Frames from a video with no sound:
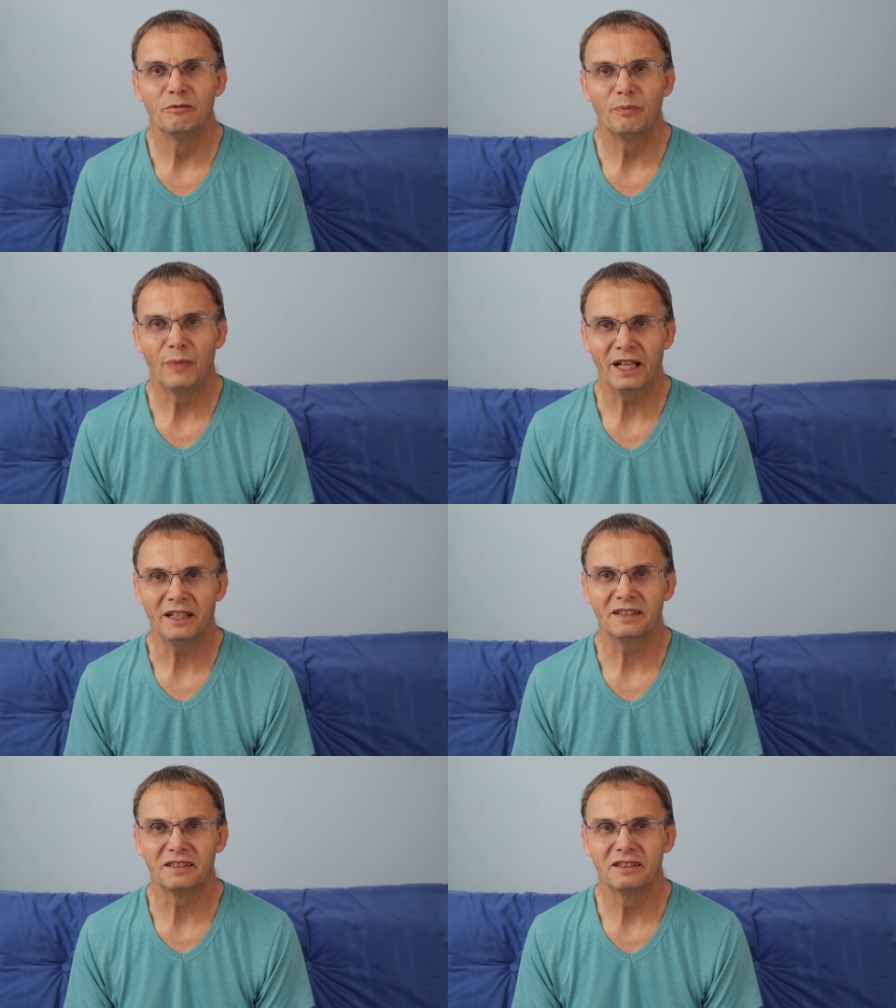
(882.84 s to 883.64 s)

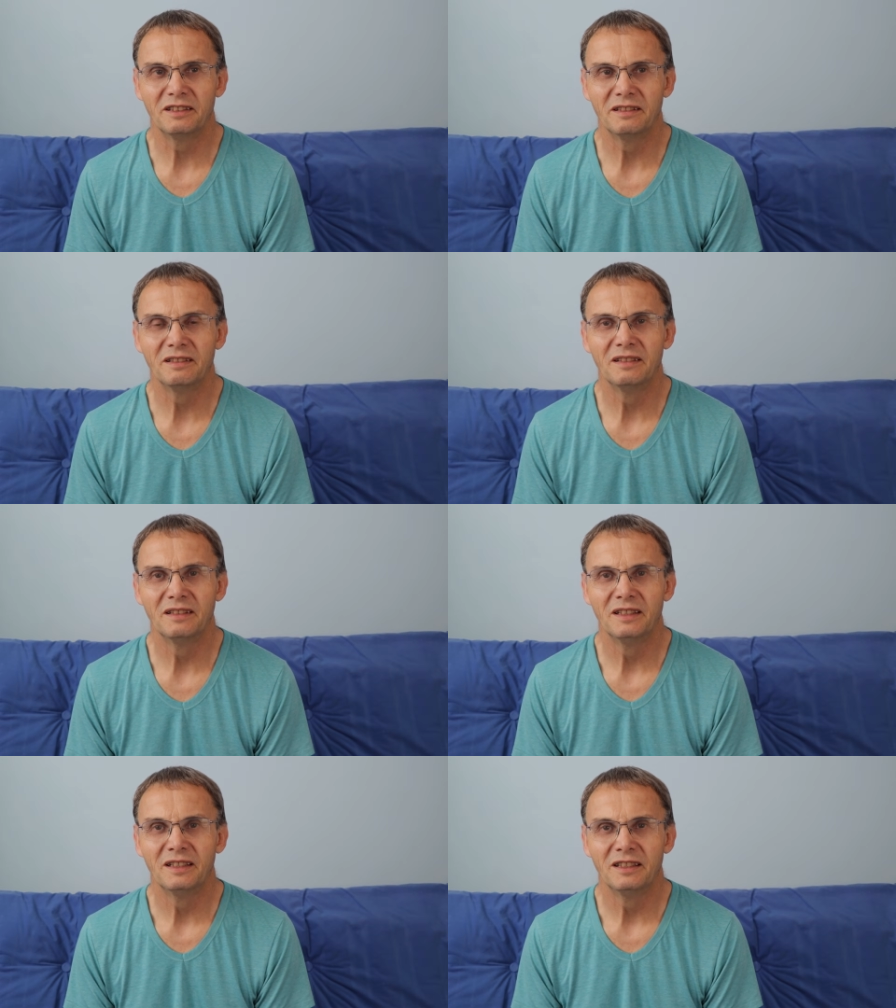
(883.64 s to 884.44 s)
paint,
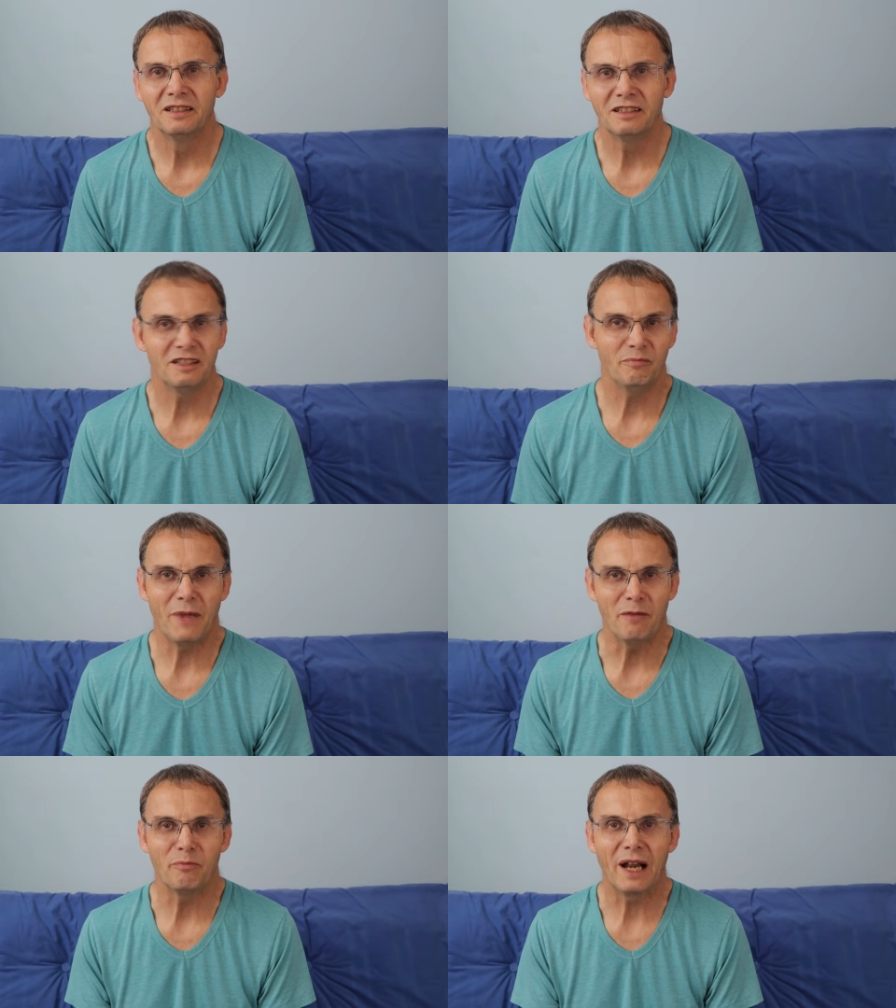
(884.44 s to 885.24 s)
like
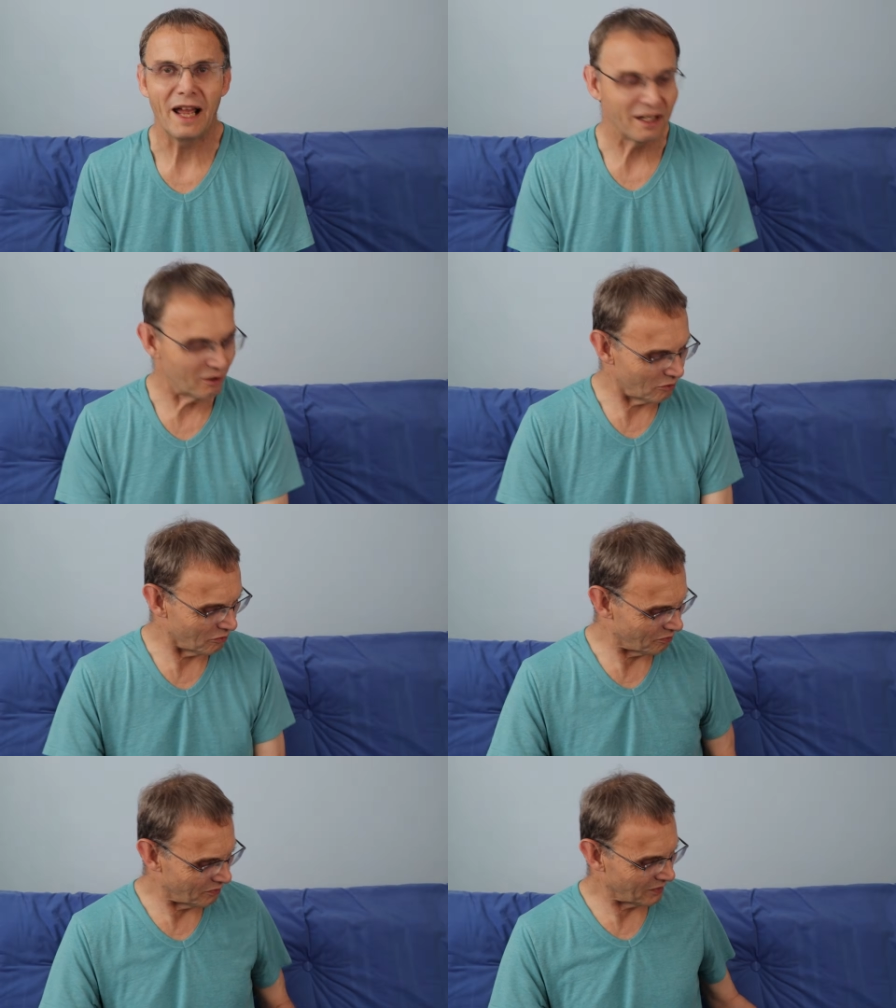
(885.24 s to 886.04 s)
matte black or